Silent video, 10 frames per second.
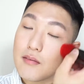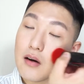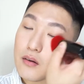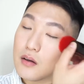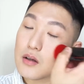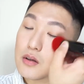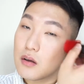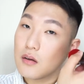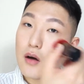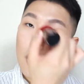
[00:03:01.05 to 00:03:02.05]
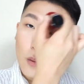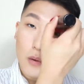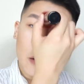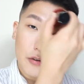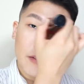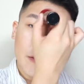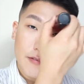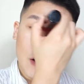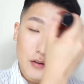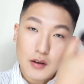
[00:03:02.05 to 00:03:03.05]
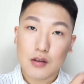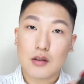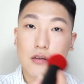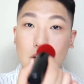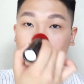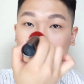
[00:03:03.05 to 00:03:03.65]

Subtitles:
foundation or cream foundation.